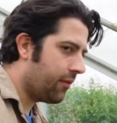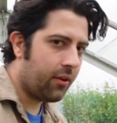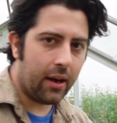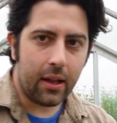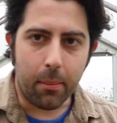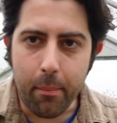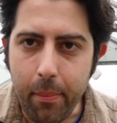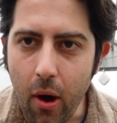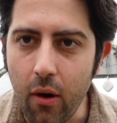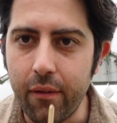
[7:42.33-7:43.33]
I've got a little
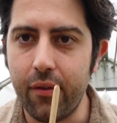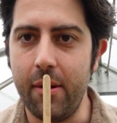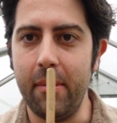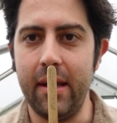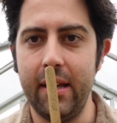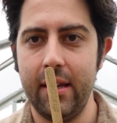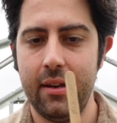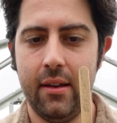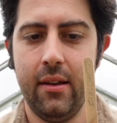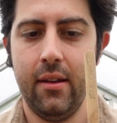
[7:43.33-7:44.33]
pot for him here,
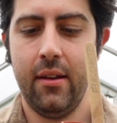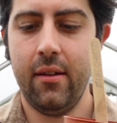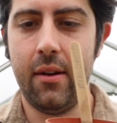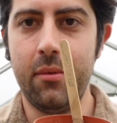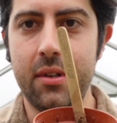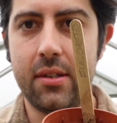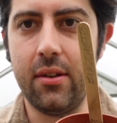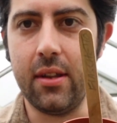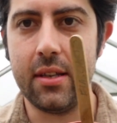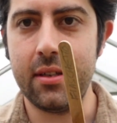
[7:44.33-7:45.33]
and we'll just
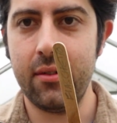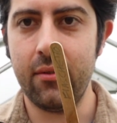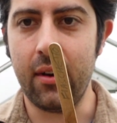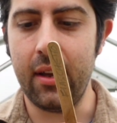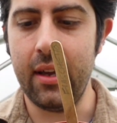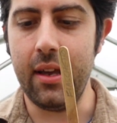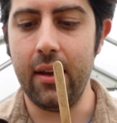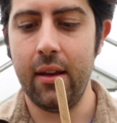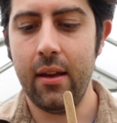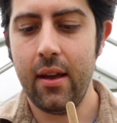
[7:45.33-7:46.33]
do this right
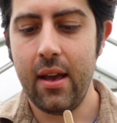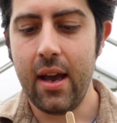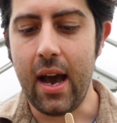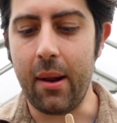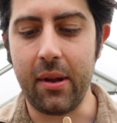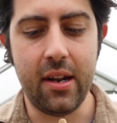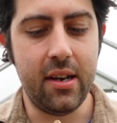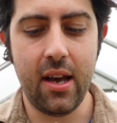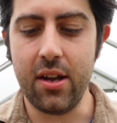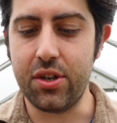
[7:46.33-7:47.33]
here, and I'm going to
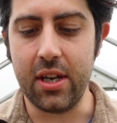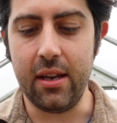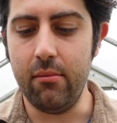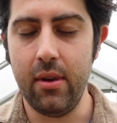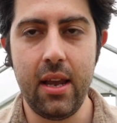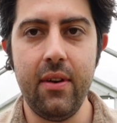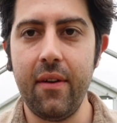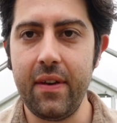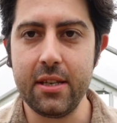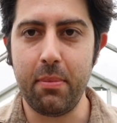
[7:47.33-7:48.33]
nurture him, even
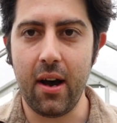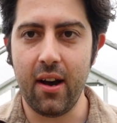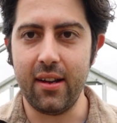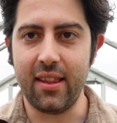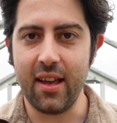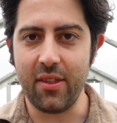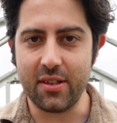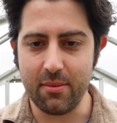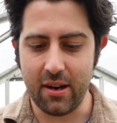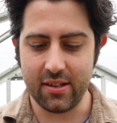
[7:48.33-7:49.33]
if he's behind the other
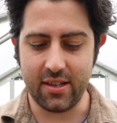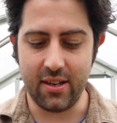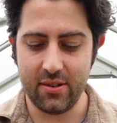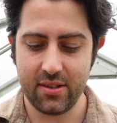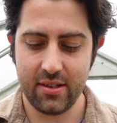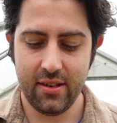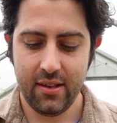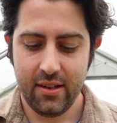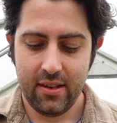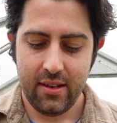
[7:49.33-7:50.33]
tomatoes,
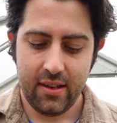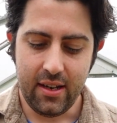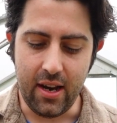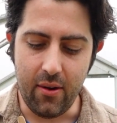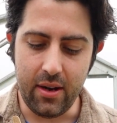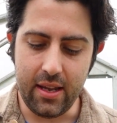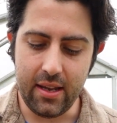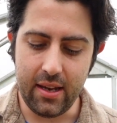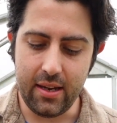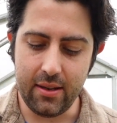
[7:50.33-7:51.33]
you know, and
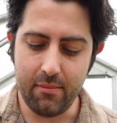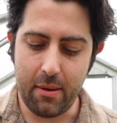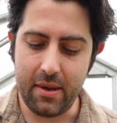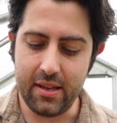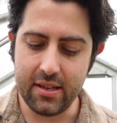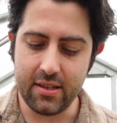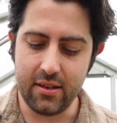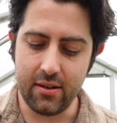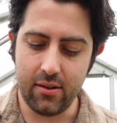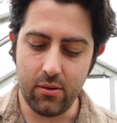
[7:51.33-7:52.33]
maybe he
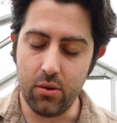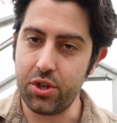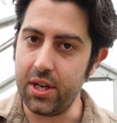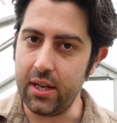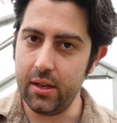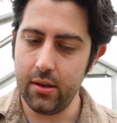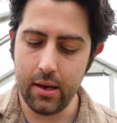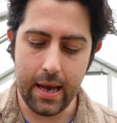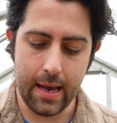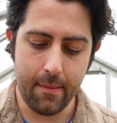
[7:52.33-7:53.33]
doesn't, or she,
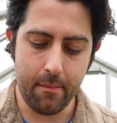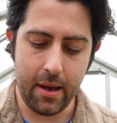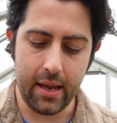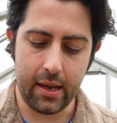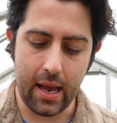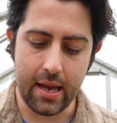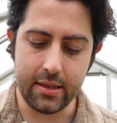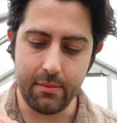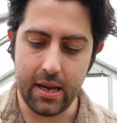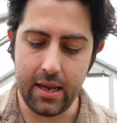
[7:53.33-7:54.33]
make
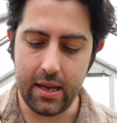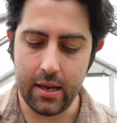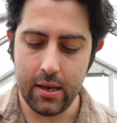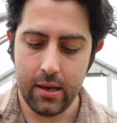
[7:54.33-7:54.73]
as many